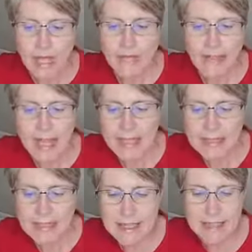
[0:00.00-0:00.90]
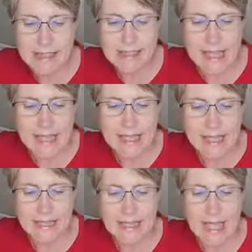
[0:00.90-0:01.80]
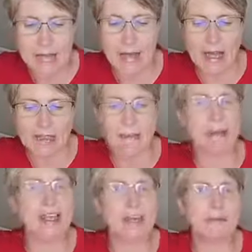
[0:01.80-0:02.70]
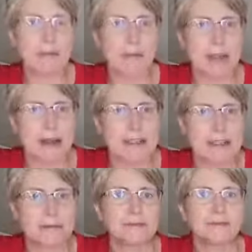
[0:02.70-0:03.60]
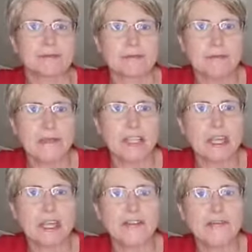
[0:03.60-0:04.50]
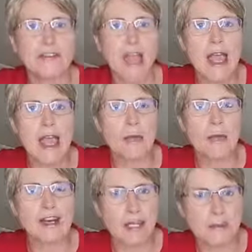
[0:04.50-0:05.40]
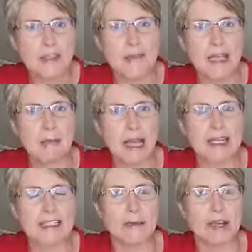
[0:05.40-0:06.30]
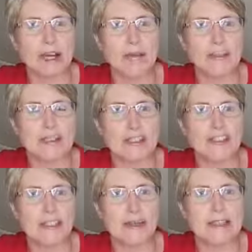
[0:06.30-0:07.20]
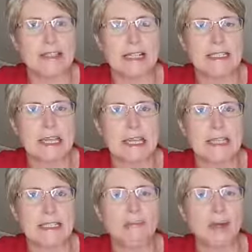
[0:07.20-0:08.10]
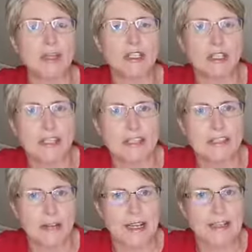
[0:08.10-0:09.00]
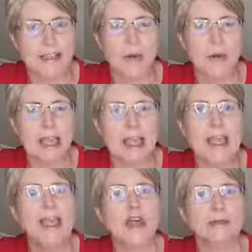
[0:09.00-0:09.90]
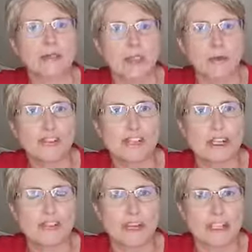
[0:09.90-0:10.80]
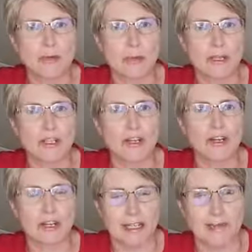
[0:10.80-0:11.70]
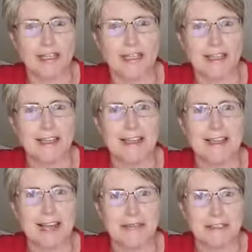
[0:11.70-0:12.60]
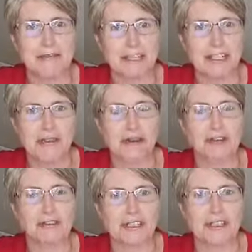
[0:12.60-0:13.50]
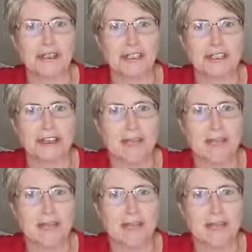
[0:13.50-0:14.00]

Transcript: the next thing I'd say is that being prepared. If when it comes to the meal planning as well, I would say to you is bulk cooking is great, okay? But don't start trying to bulk cook on a Monday night after you've finished work or a Tuesday night,